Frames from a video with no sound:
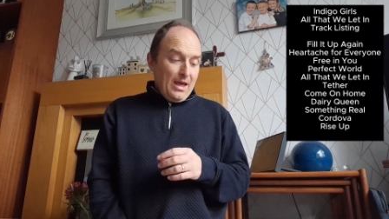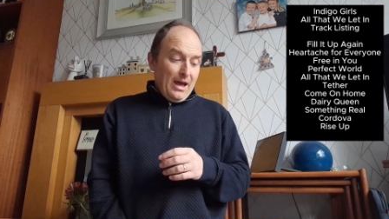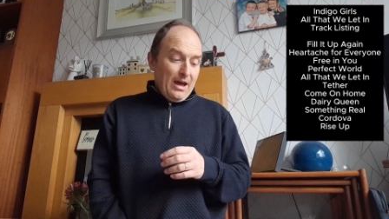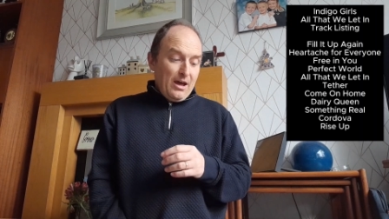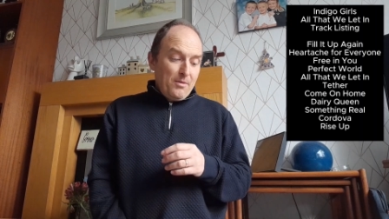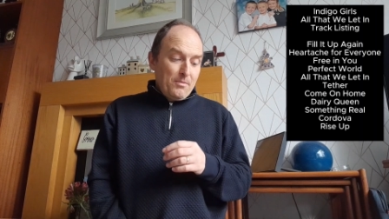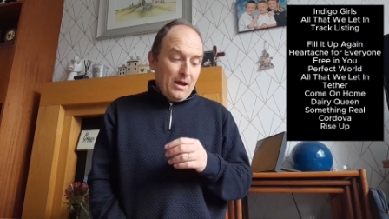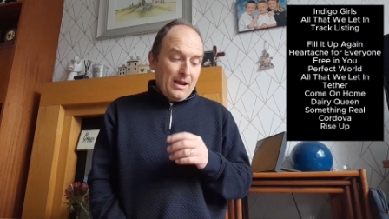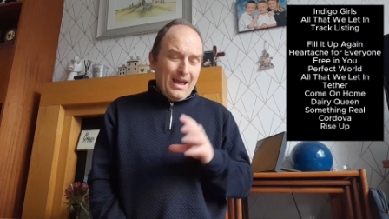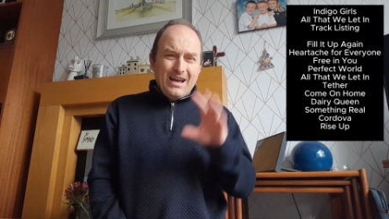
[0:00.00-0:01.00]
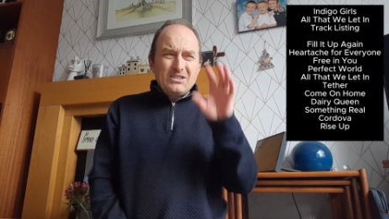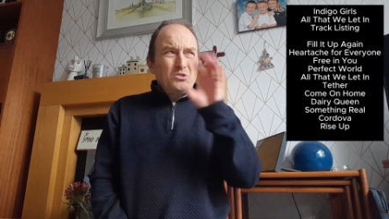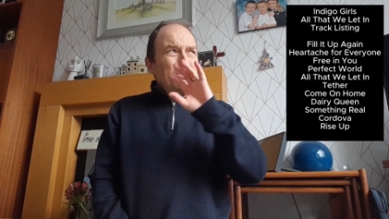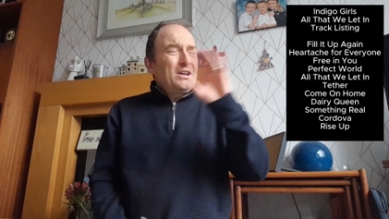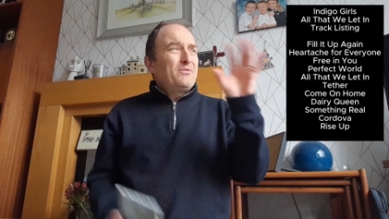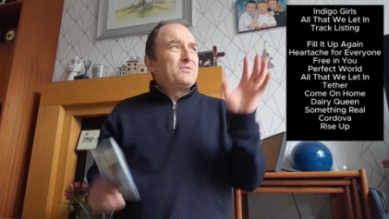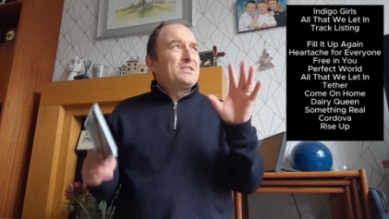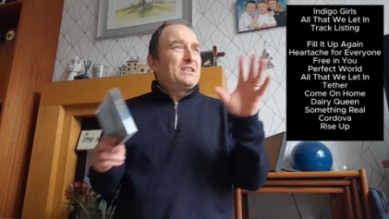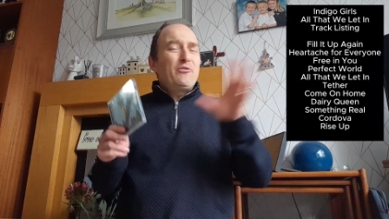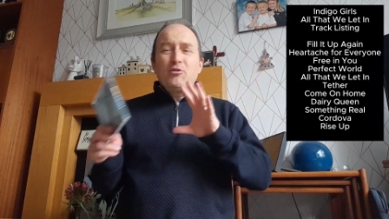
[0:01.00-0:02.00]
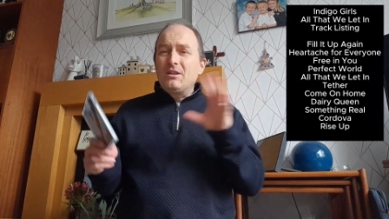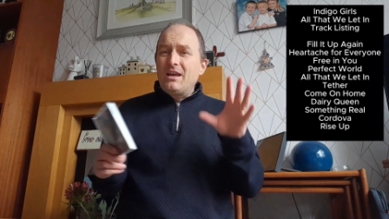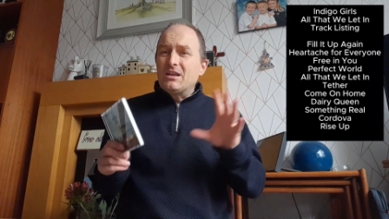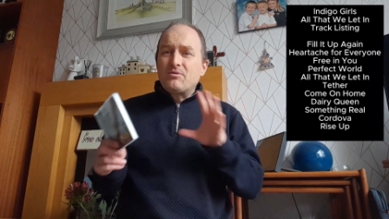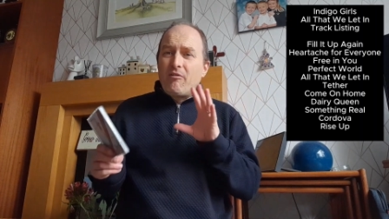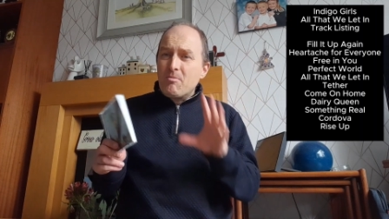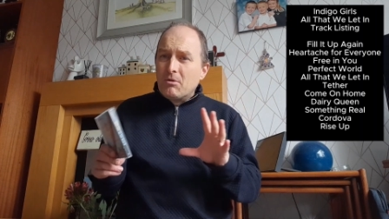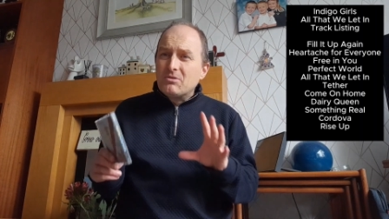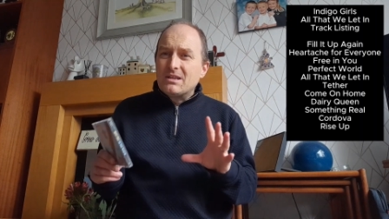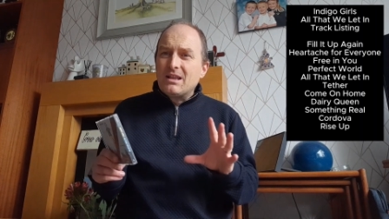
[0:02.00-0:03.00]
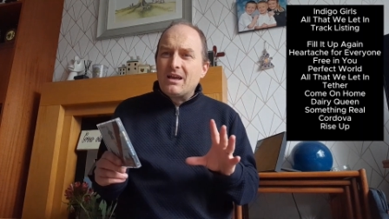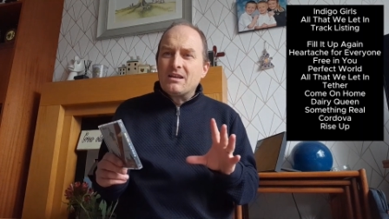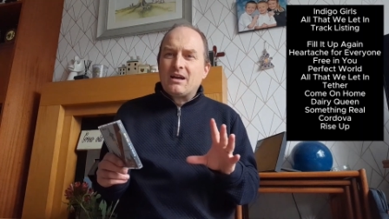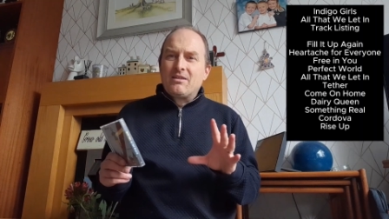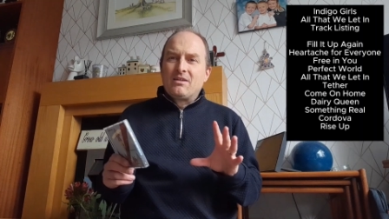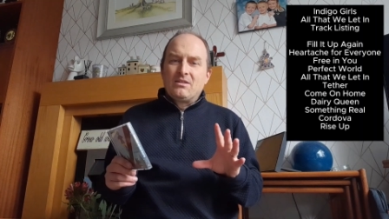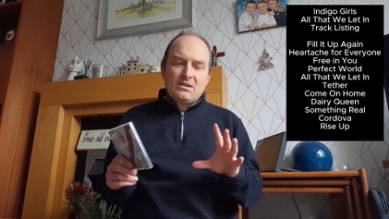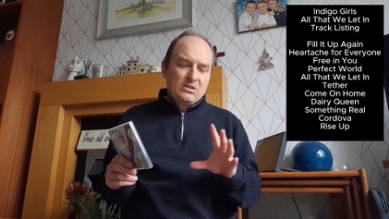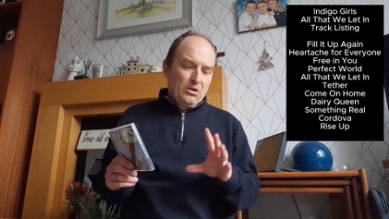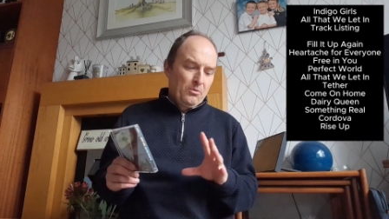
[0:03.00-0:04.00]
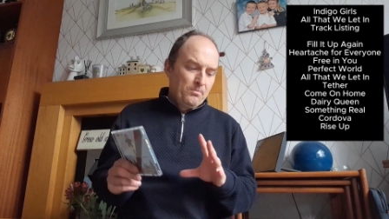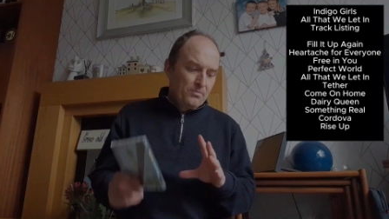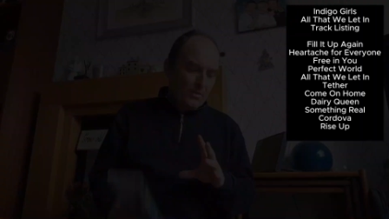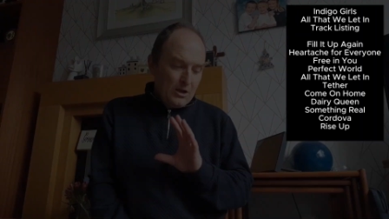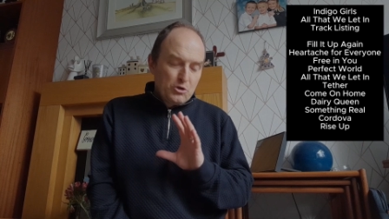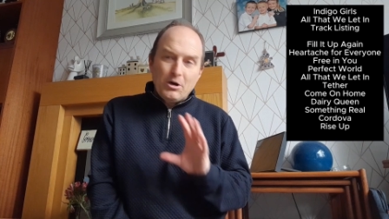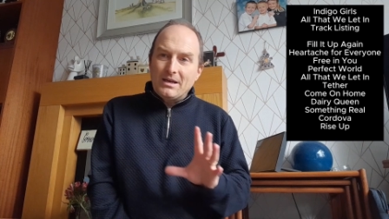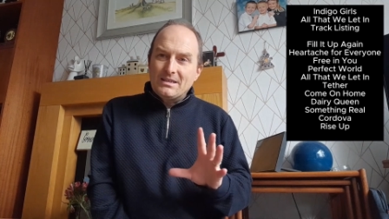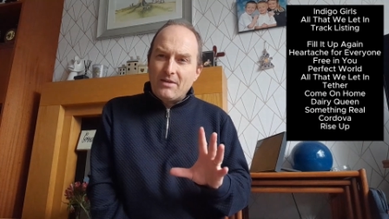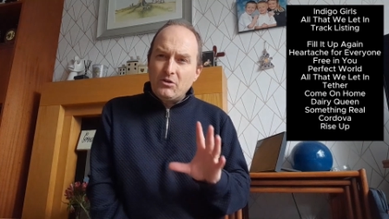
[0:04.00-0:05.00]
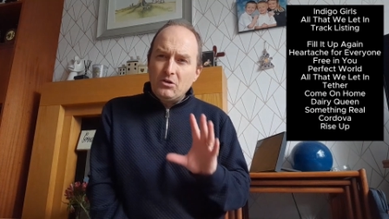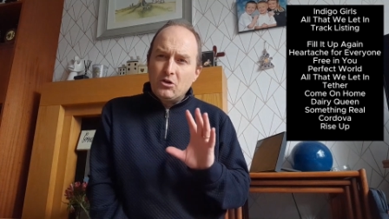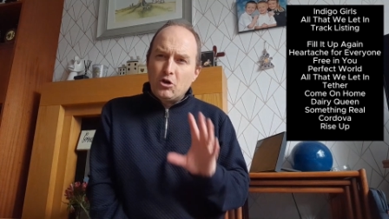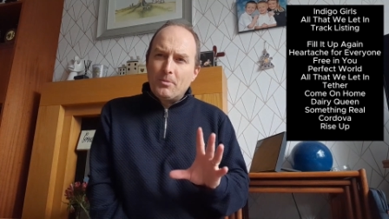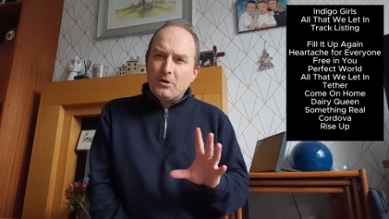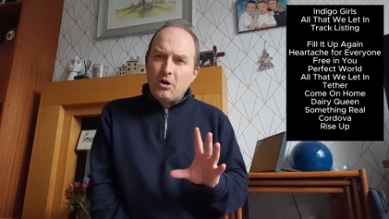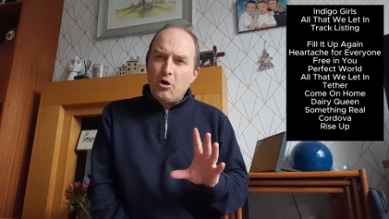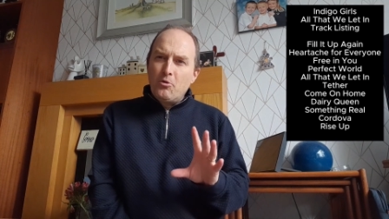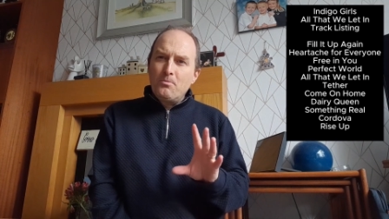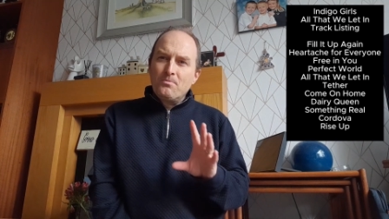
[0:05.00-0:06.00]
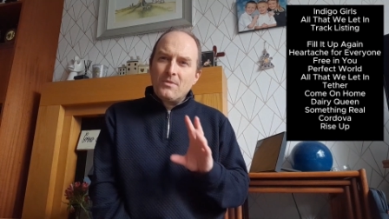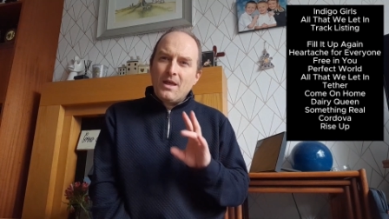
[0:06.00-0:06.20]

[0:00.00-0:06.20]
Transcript: um, and it has all kind of different layers, very multi layered, I think, this song. Track seven, Come On Home,